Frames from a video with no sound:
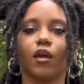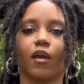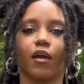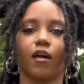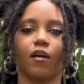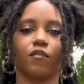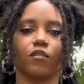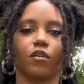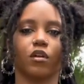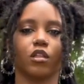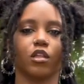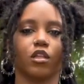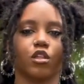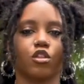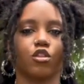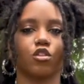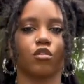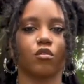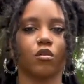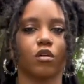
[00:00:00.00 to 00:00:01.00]
I have on
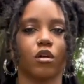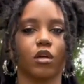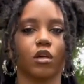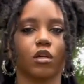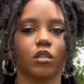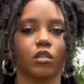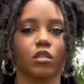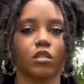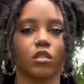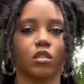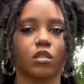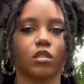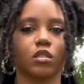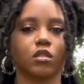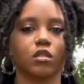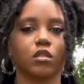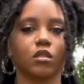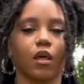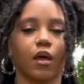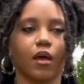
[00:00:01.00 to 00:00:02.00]
these
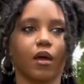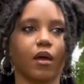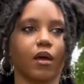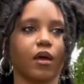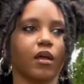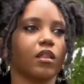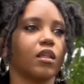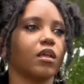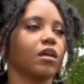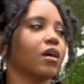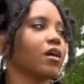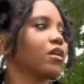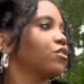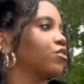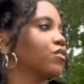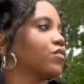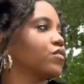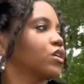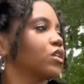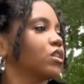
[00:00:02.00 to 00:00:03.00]
shorts. I think I
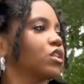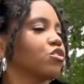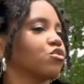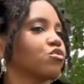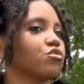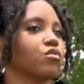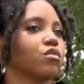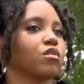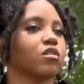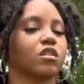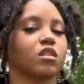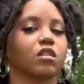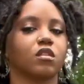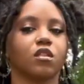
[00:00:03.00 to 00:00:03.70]
thrifted these shorts.